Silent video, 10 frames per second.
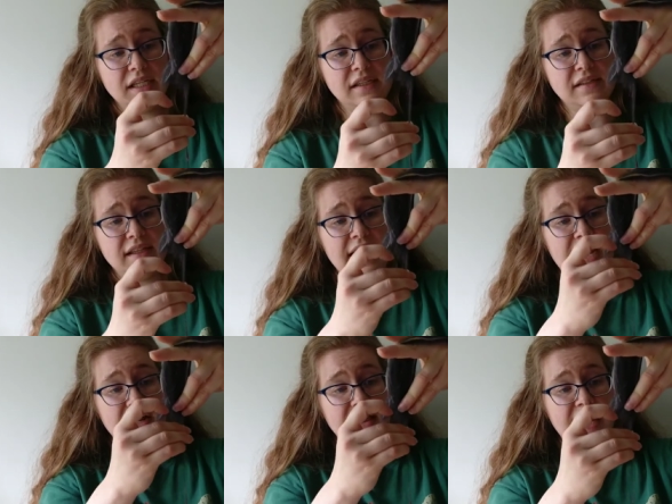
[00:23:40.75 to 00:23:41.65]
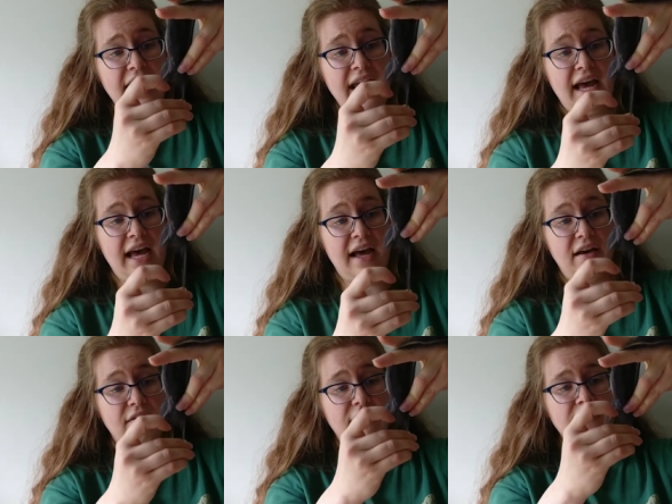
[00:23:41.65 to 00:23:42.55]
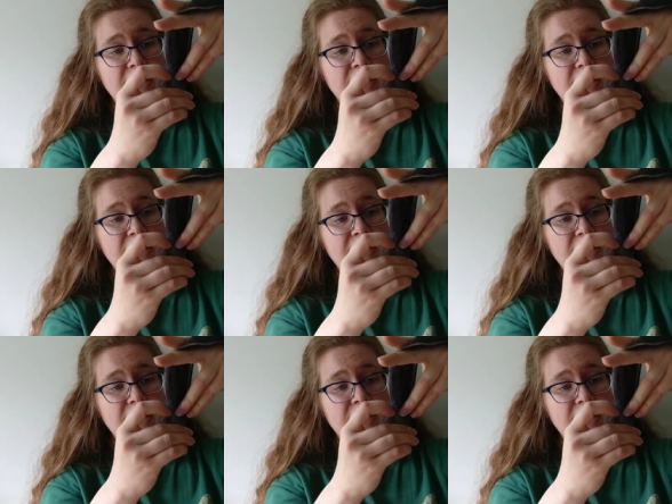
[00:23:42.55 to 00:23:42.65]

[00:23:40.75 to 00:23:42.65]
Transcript: is that they have